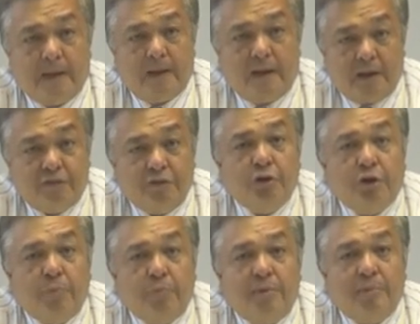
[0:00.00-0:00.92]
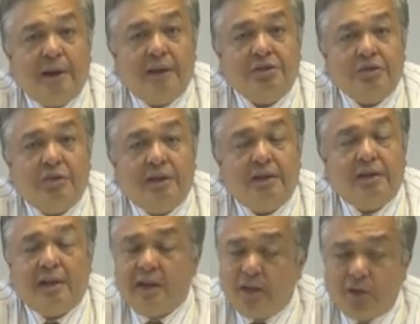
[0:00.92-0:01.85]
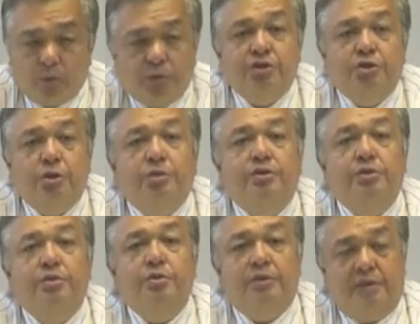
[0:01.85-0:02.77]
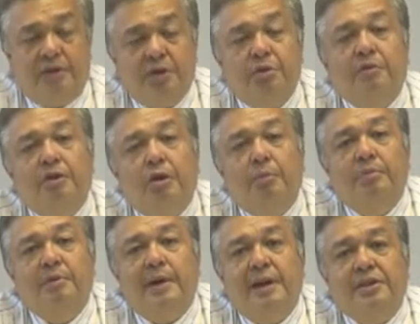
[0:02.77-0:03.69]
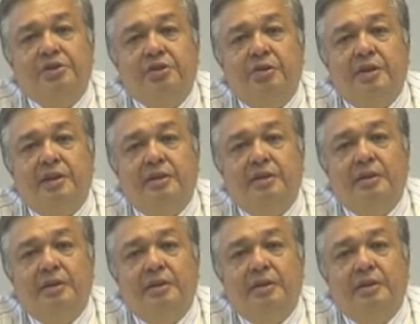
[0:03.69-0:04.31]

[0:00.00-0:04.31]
If you compromise on it, it will show through that you have compromised on it.